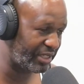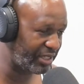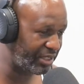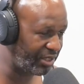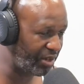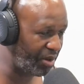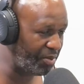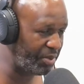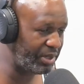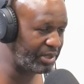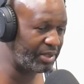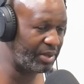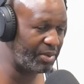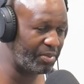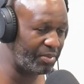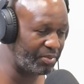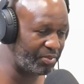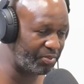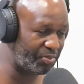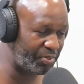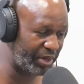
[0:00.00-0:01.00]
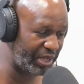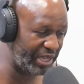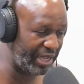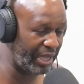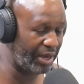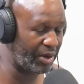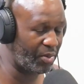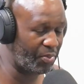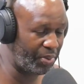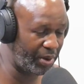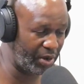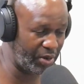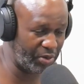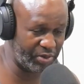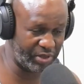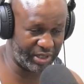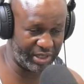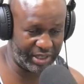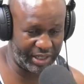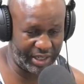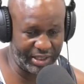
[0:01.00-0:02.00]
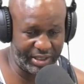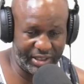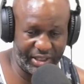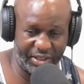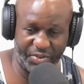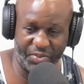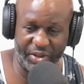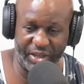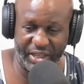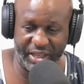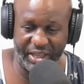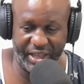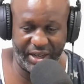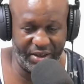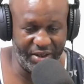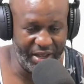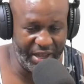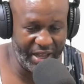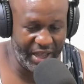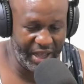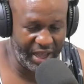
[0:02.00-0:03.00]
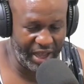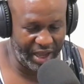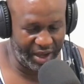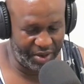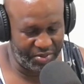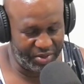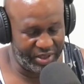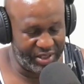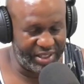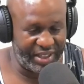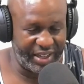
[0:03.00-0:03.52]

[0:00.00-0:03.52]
Show me some beginner poses. Let's see if we can get in. I would